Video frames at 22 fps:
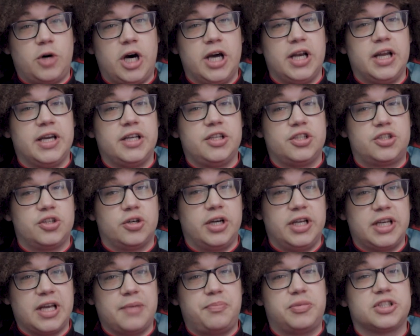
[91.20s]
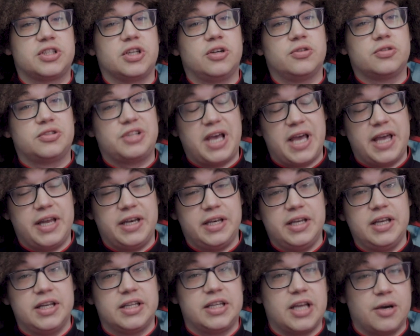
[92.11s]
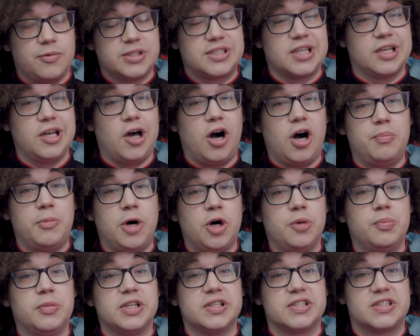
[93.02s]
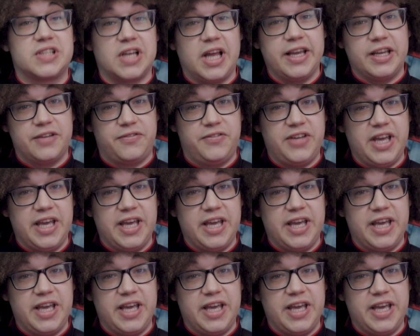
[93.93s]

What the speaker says: while I enjoyed episode 10, there was a lot of moments like